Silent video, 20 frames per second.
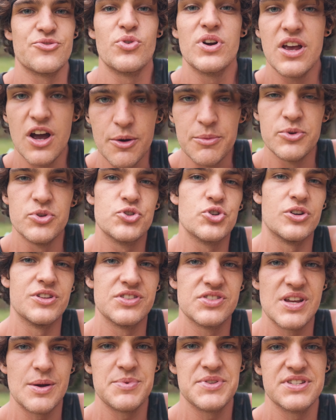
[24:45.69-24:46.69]
I really hope you enjoyed
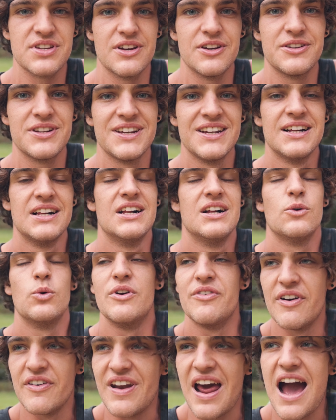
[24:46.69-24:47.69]
this episode.
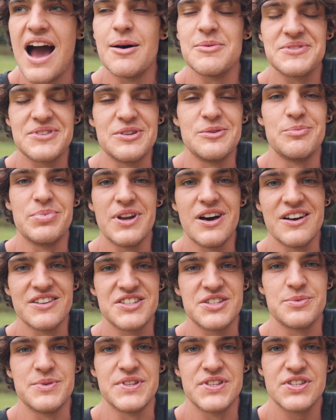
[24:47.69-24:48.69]
We've had an absolute
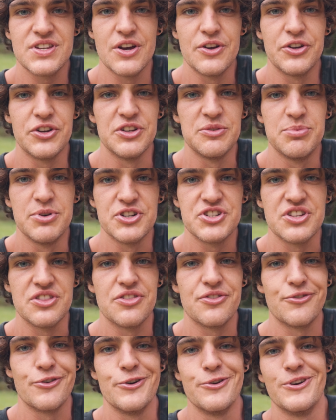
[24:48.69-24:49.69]
blast. It's been so good pushing
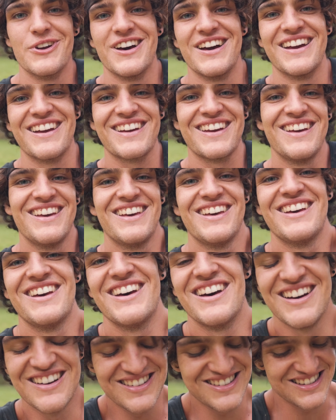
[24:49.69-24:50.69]
through, like,
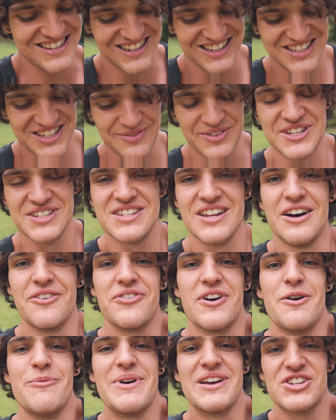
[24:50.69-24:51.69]
ah, some of the
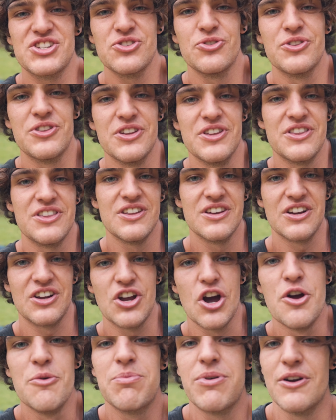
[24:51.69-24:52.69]
stuff. I'll make sure that the
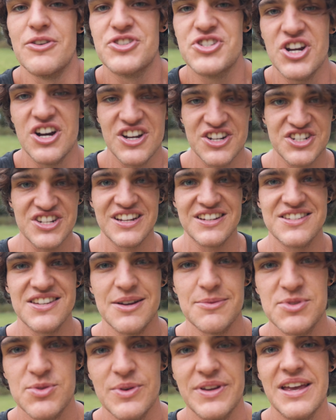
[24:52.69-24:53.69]
GoPro's charged next
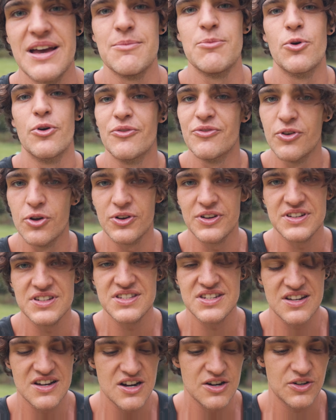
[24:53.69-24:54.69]
time so we get more vloggy
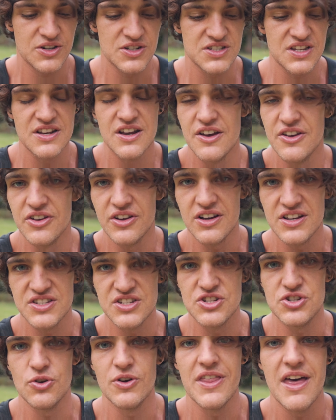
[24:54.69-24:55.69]
style, because I know you guys
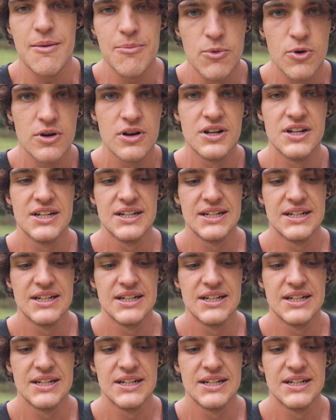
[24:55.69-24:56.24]
enjoy that more.